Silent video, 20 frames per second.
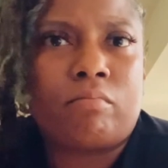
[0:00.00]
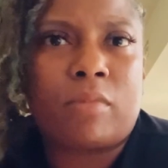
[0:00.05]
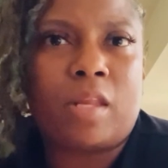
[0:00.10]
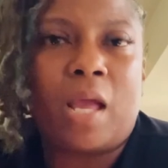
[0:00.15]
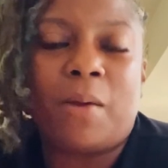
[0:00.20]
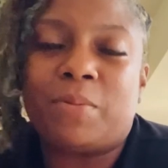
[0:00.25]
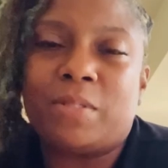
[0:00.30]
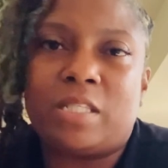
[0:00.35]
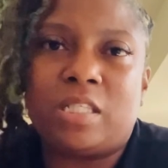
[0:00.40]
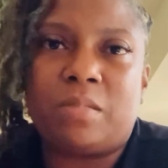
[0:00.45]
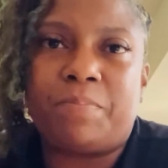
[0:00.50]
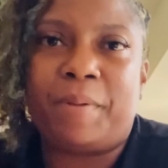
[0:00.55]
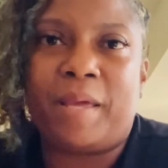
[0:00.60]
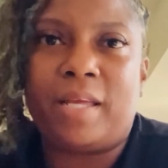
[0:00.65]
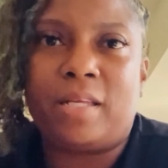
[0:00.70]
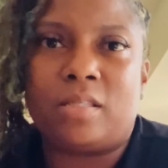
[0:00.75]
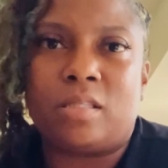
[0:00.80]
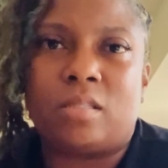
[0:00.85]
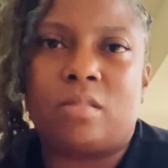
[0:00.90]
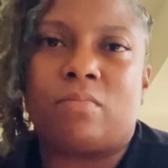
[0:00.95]
it was his
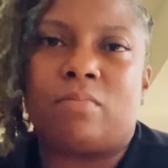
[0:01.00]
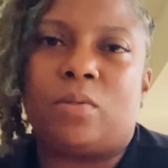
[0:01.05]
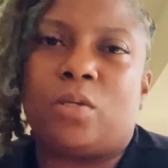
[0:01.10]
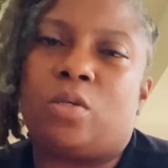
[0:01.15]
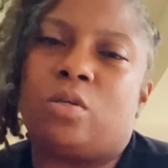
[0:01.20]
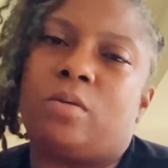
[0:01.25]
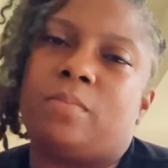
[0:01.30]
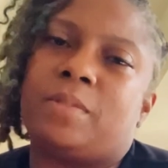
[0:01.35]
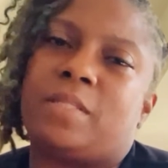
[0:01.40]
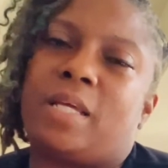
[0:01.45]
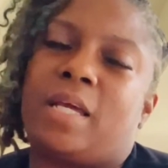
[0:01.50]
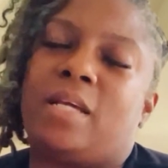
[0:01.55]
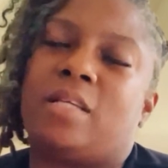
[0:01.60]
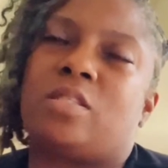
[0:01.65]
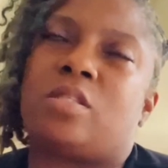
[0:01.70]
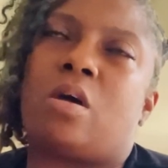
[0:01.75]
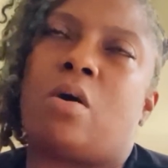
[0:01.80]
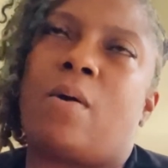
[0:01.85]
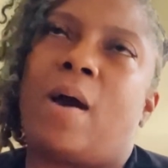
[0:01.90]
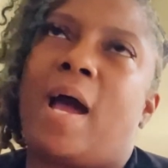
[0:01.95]
peace. You know what I'm saying?
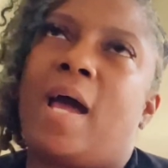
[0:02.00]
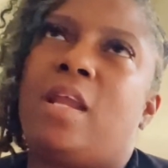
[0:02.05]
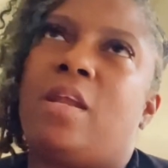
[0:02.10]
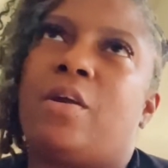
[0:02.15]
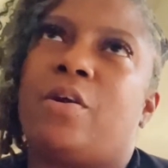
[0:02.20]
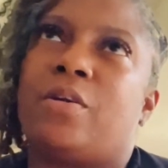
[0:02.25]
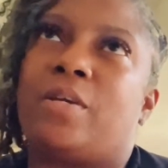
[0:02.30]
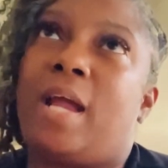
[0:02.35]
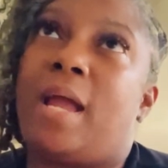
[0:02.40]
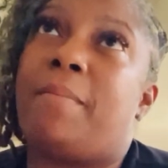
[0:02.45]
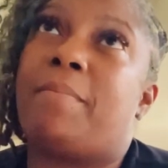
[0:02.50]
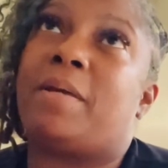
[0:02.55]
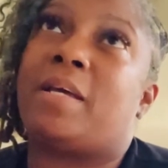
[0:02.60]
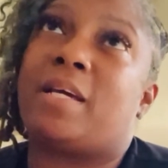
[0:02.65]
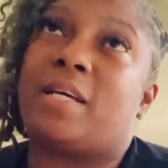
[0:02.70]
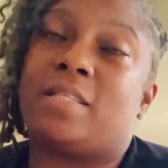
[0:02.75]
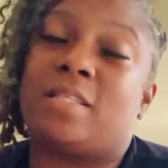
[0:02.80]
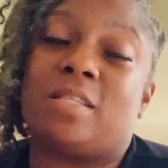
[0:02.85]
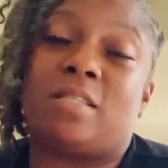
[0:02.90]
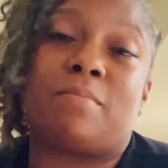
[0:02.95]
So I learned that
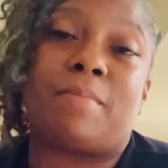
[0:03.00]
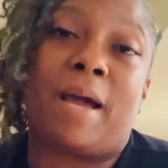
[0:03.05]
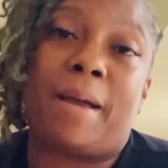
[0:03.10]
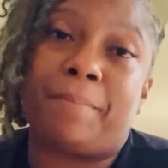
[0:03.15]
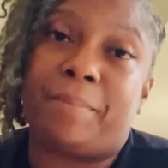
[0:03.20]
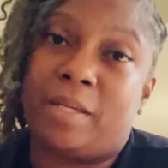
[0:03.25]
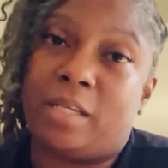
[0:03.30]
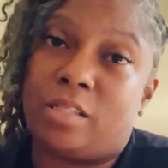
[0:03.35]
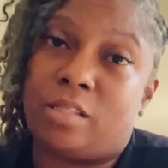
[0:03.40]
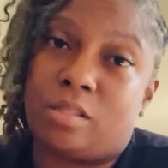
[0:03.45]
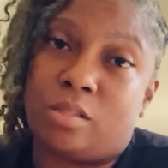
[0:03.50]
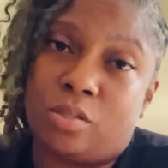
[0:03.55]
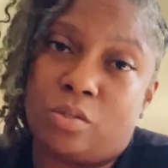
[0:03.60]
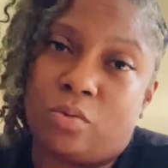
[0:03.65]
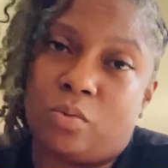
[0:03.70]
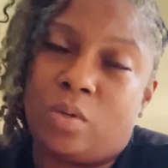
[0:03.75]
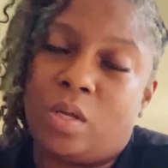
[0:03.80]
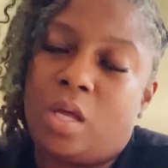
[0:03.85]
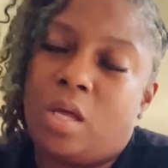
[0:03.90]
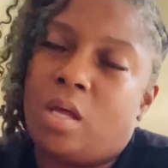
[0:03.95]
because it's my peace too.